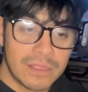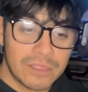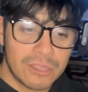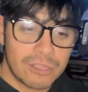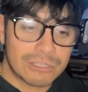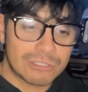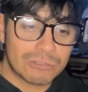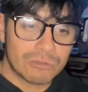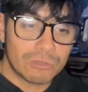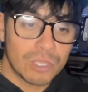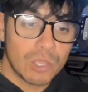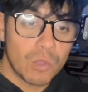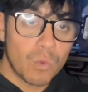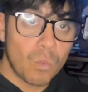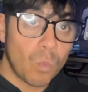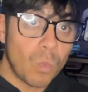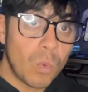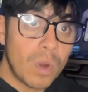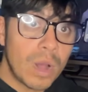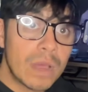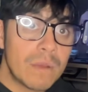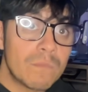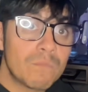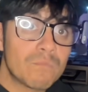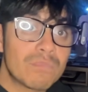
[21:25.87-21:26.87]
there's only
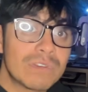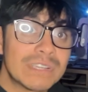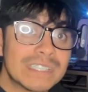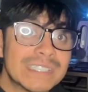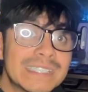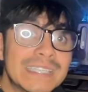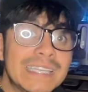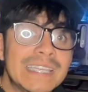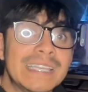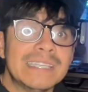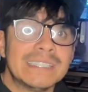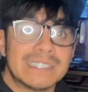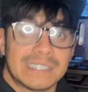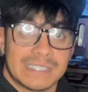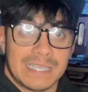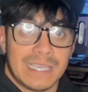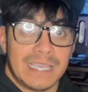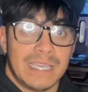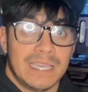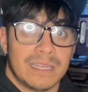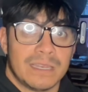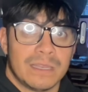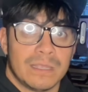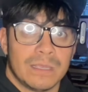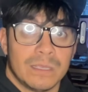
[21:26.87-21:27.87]
one pristine
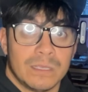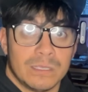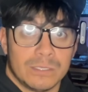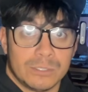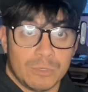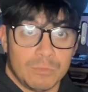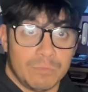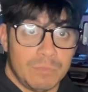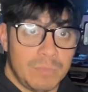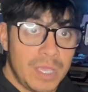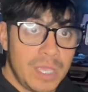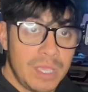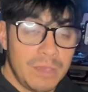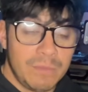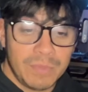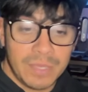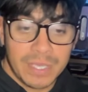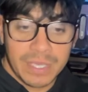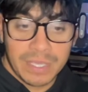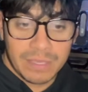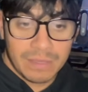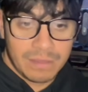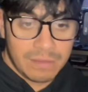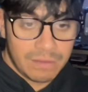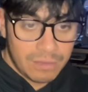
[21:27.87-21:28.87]
10. So
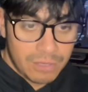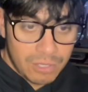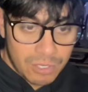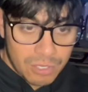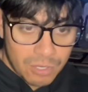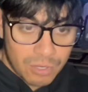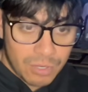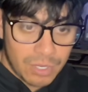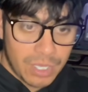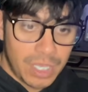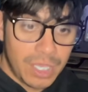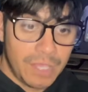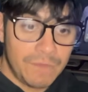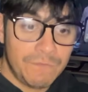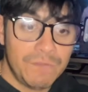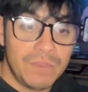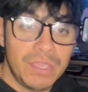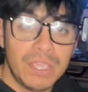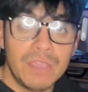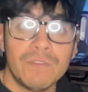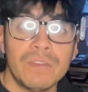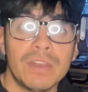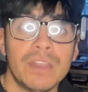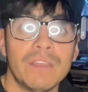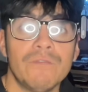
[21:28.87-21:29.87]
maybe, if
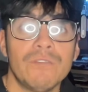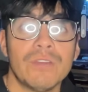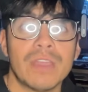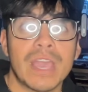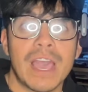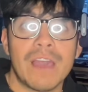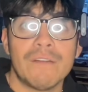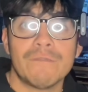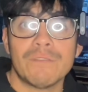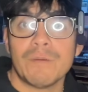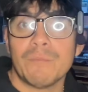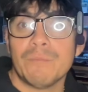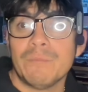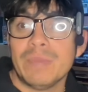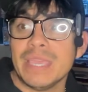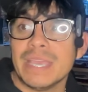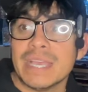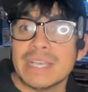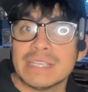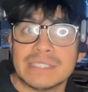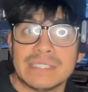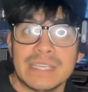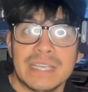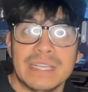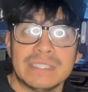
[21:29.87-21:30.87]
even if you have a
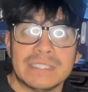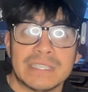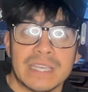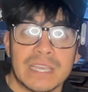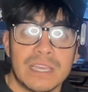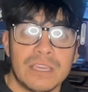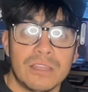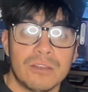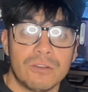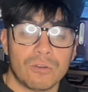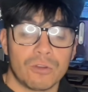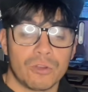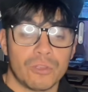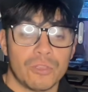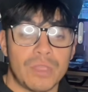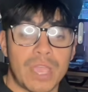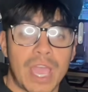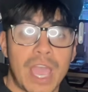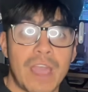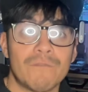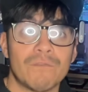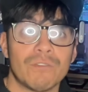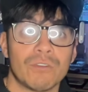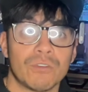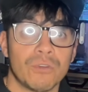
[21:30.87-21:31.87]
PSA 10 or you
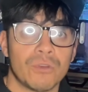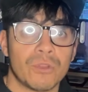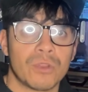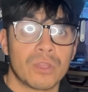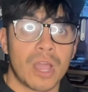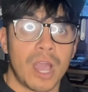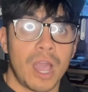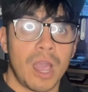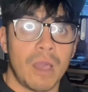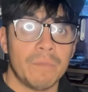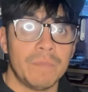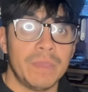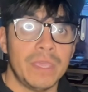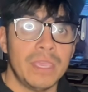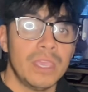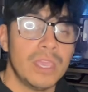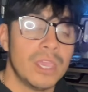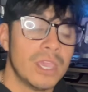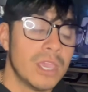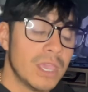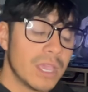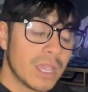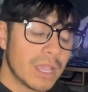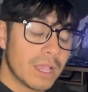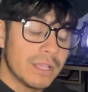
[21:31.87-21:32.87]
have a good copy,
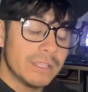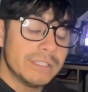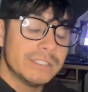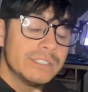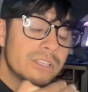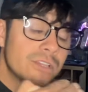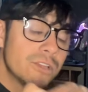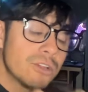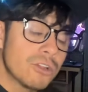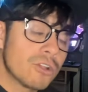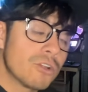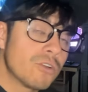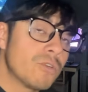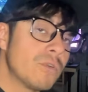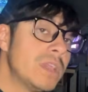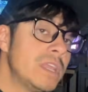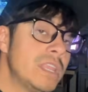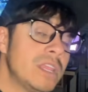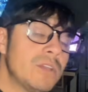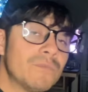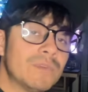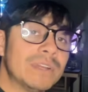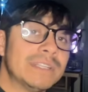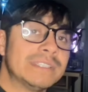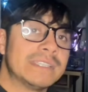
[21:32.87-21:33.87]
consider
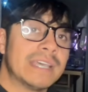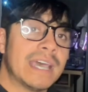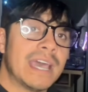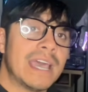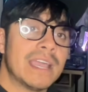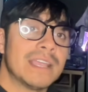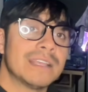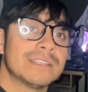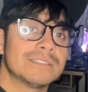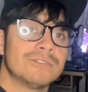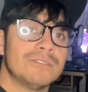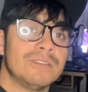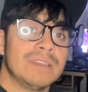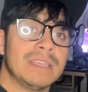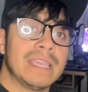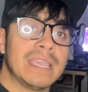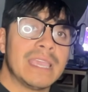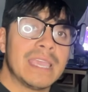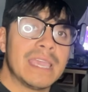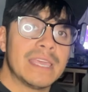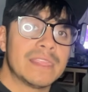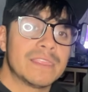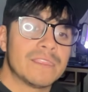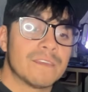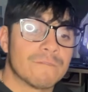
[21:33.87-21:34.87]
grading with tags so you can
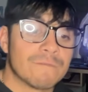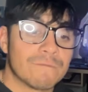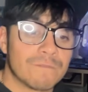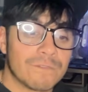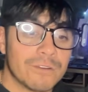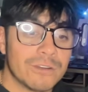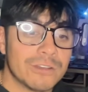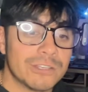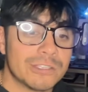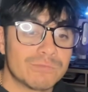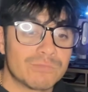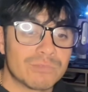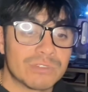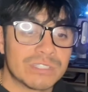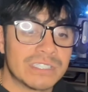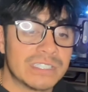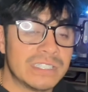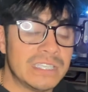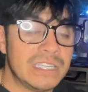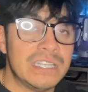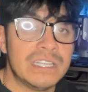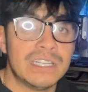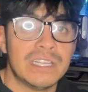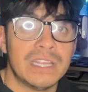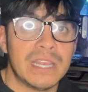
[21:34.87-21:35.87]
get the first
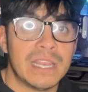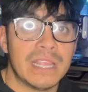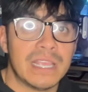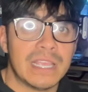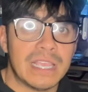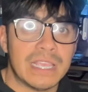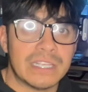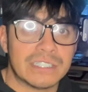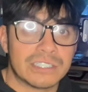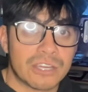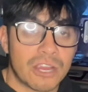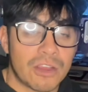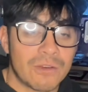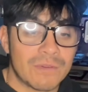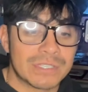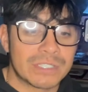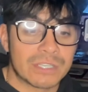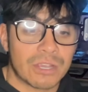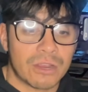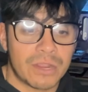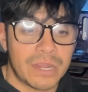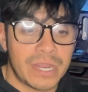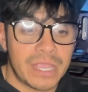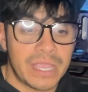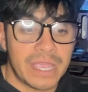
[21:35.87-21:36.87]
pristine
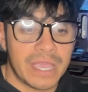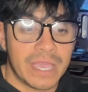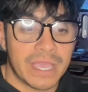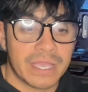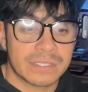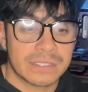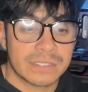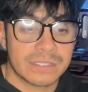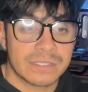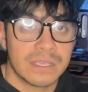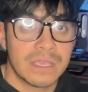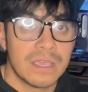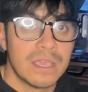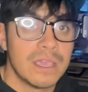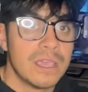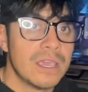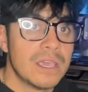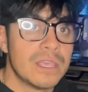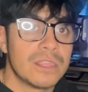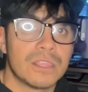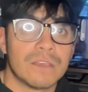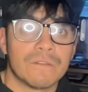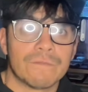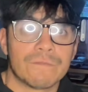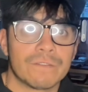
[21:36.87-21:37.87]
Charizard EX,
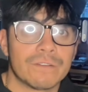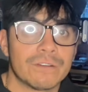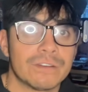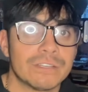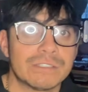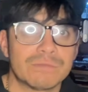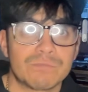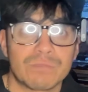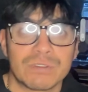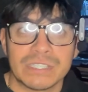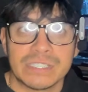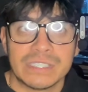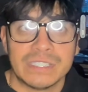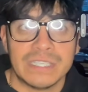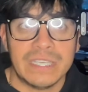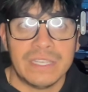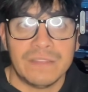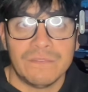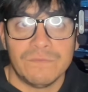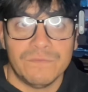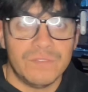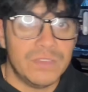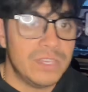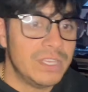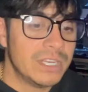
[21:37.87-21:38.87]
the first
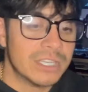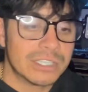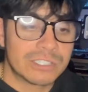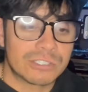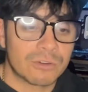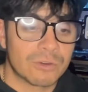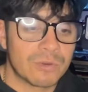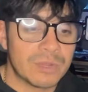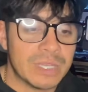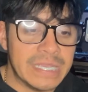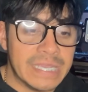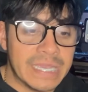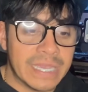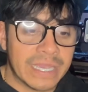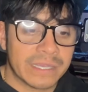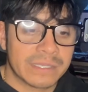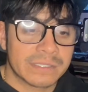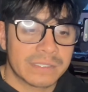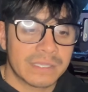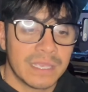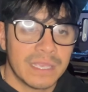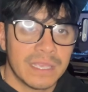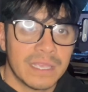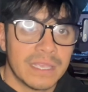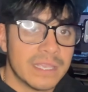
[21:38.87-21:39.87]
pristine Venusaur
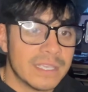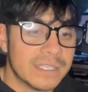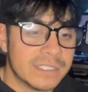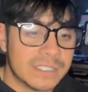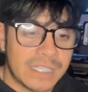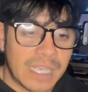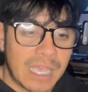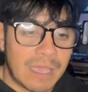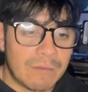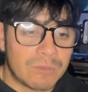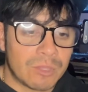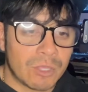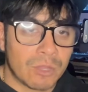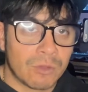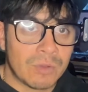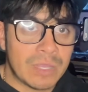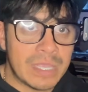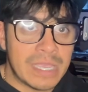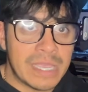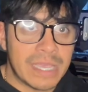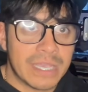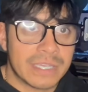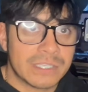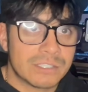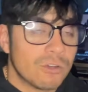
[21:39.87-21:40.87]
EX,
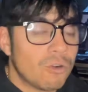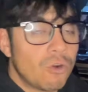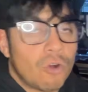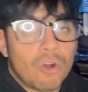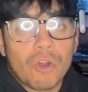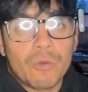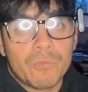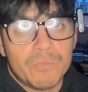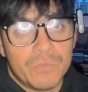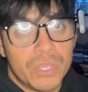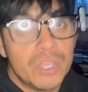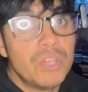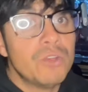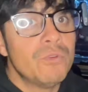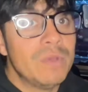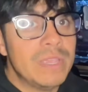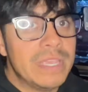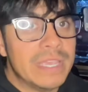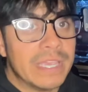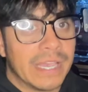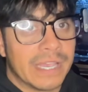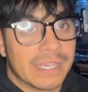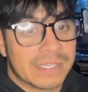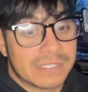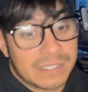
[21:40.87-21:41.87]
Zapdos EX, or Mew
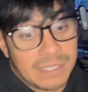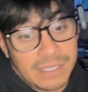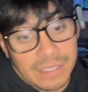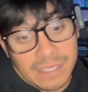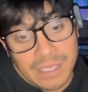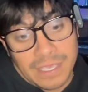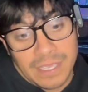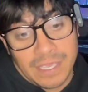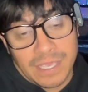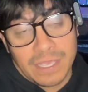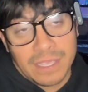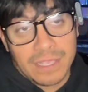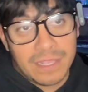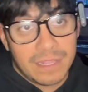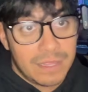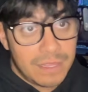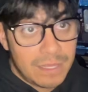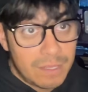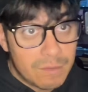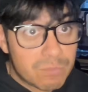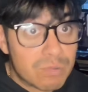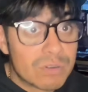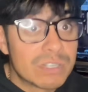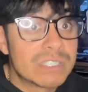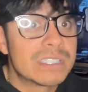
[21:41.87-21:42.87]
EX.
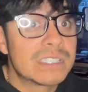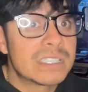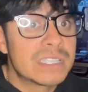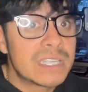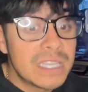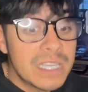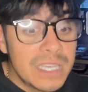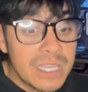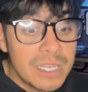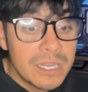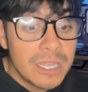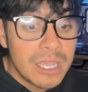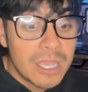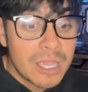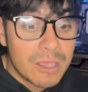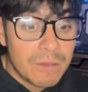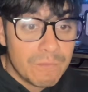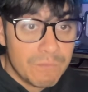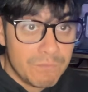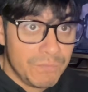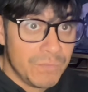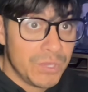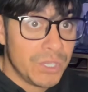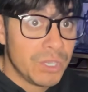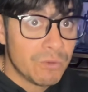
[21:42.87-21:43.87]
The pristine
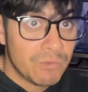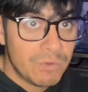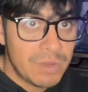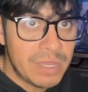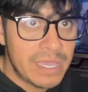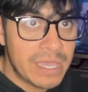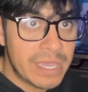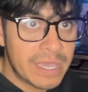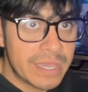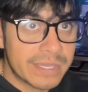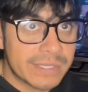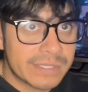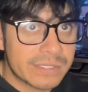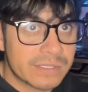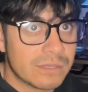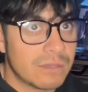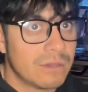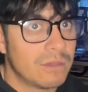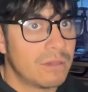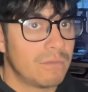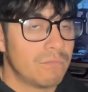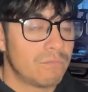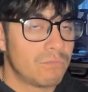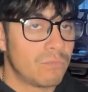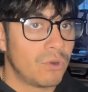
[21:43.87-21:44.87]
Mew EX,
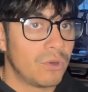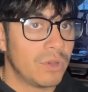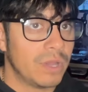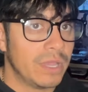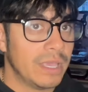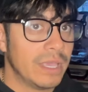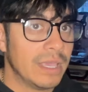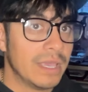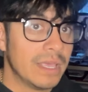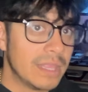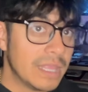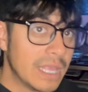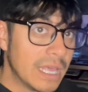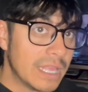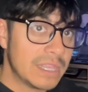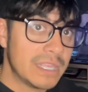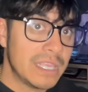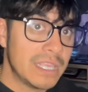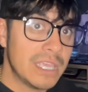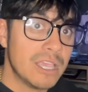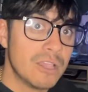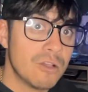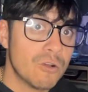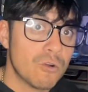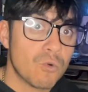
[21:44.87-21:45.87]
boy, that
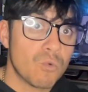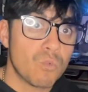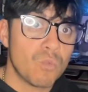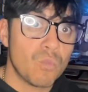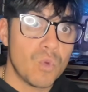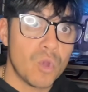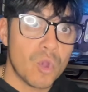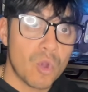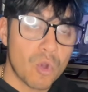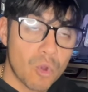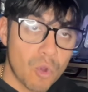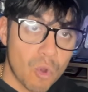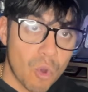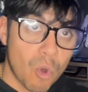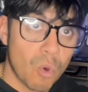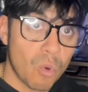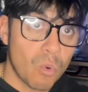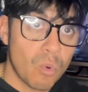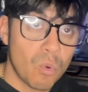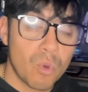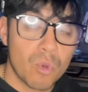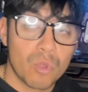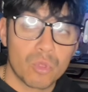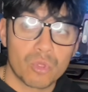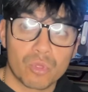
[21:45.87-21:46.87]
thing will go
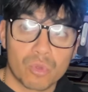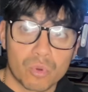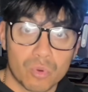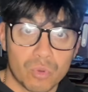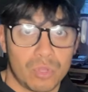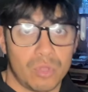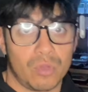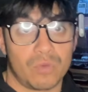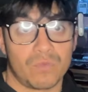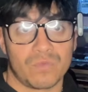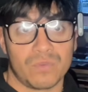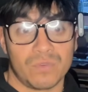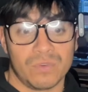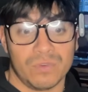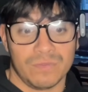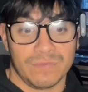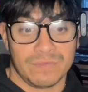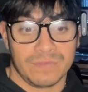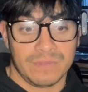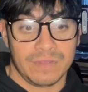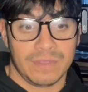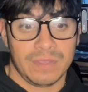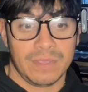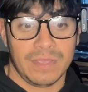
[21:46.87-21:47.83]
through the roof.